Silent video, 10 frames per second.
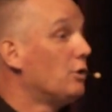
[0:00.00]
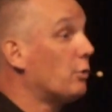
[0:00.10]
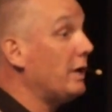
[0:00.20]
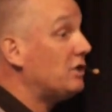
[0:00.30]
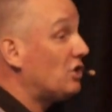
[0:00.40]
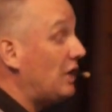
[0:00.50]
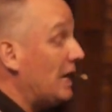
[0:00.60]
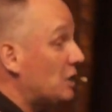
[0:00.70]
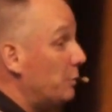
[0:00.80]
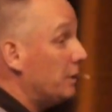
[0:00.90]
The great
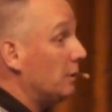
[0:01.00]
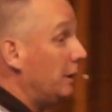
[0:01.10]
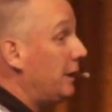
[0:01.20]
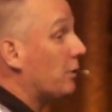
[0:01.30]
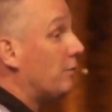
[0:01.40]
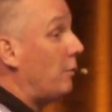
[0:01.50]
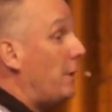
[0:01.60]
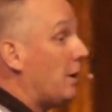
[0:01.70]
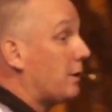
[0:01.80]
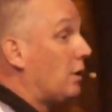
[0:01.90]
statesman, leader of
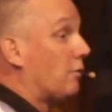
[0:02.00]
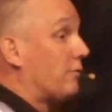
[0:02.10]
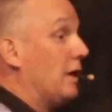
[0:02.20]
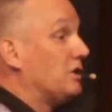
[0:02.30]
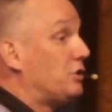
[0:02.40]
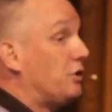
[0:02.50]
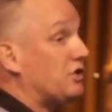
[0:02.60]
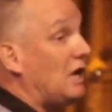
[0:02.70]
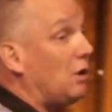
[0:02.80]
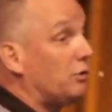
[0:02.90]
America, our friends to the
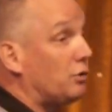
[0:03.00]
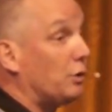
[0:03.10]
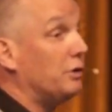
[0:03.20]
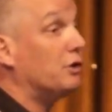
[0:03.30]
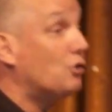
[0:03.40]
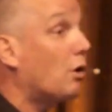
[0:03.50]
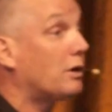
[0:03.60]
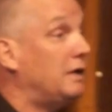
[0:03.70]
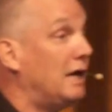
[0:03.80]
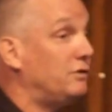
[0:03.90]
South during the
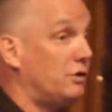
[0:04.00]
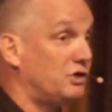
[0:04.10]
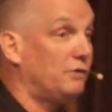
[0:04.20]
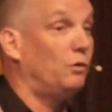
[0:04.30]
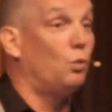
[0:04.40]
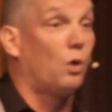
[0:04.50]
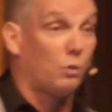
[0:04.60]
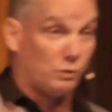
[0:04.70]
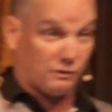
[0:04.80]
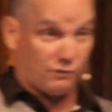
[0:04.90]
dark days of the Civil
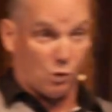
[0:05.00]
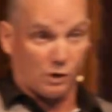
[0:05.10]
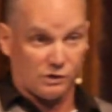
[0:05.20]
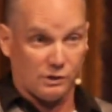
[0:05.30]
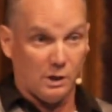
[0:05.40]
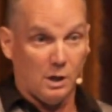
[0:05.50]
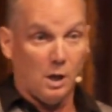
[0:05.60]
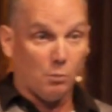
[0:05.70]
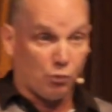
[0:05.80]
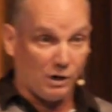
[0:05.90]
War was, of course,
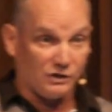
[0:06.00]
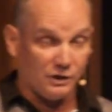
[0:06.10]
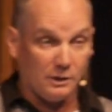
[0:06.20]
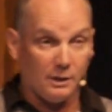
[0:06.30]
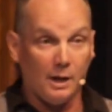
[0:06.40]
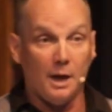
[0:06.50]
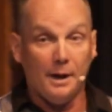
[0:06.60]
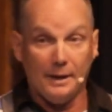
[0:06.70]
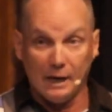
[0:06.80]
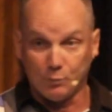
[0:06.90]
President
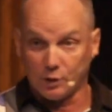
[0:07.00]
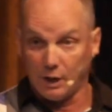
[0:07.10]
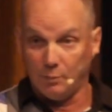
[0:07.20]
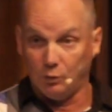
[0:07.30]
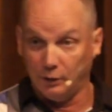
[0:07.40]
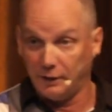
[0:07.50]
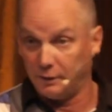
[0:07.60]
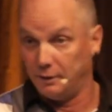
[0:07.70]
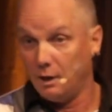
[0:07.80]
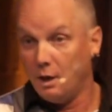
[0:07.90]
Abraham
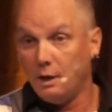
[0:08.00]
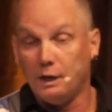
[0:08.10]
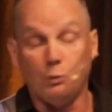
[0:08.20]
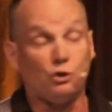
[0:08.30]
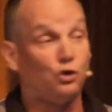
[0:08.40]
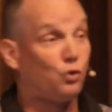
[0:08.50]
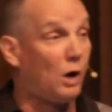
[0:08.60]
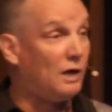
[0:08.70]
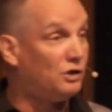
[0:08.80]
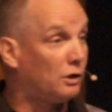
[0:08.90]
Lincoln. He was
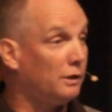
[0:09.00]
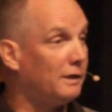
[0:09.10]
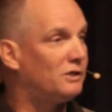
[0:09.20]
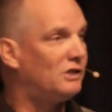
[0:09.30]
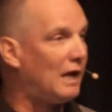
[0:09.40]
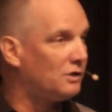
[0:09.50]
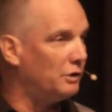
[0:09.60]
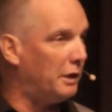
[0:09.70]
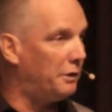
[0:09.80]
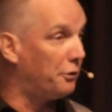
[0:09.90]
tragically
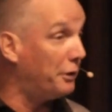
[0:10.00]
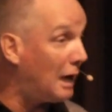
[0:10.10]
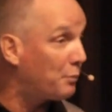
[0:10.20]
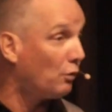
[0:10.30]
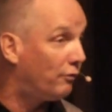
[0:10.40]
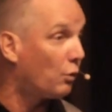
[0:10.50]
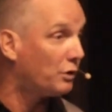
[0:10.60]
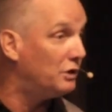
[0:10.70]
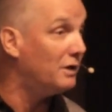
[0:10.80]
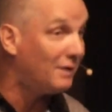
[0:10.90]
assassinated on April
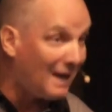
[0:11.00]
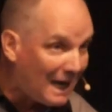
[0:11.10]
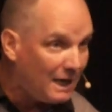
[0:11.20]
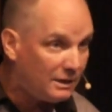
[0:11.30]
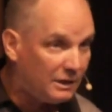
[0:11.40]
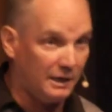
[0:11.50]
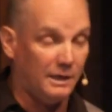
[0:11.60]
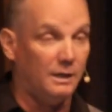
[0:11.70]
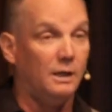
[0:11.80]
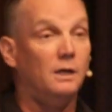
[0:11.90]
14th,
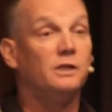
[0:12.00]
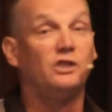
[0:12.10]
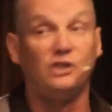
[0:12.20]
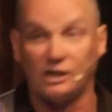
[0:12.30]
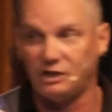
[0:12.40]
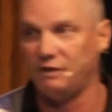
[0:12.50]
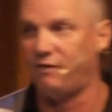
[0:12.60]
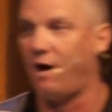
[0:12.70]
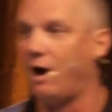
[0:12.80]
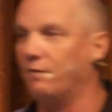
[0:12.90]

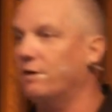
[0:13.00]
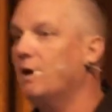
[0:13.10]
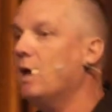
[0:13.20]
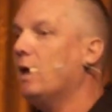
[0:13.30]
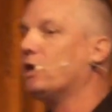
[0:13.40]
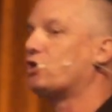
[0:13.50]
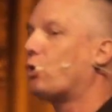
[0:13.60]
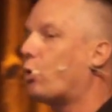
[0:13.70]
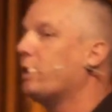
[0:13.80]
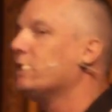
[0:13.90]
1865.
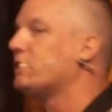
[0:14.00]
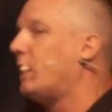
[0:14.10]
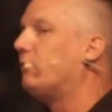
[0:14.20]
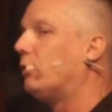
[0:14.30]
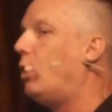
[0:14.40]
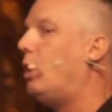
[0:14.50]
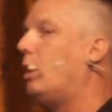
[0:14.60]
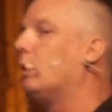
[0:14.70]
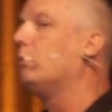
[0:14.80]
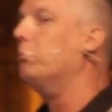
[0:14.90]
Historians have
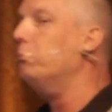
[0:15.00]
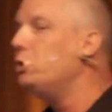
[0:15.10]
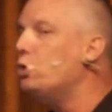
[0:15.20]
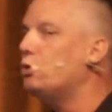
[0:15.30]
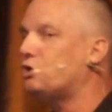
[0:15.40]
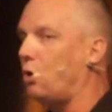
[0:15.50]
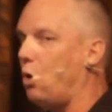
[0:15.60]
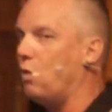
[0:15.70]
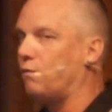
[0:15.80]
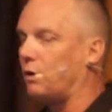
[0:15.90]
long mused
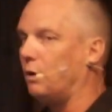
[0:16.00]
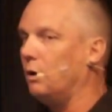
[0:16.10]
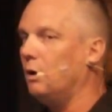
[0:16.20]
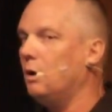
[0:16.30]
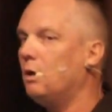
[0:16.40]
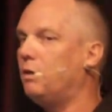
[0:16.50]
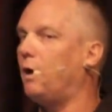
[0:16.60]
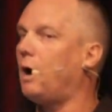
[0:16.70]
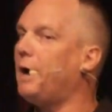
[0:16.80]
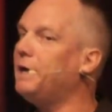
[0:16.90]
over
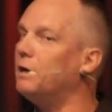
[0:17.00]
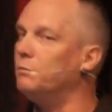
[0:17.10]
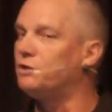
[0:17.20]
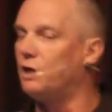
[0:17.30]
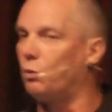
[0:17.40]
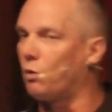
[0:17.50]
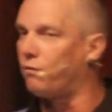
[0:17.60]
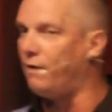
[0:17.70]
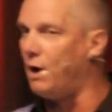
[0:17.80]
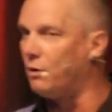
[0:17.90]
the items that were
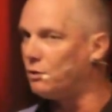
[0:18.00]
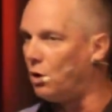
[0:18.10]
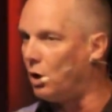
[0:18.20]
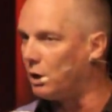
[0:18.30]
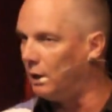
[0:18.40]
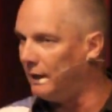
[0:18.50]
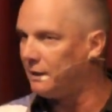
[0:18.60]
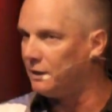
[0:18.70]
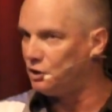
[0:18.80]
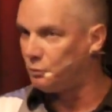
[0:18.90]
found on
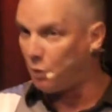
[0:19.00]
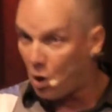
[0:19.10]
Lincoln's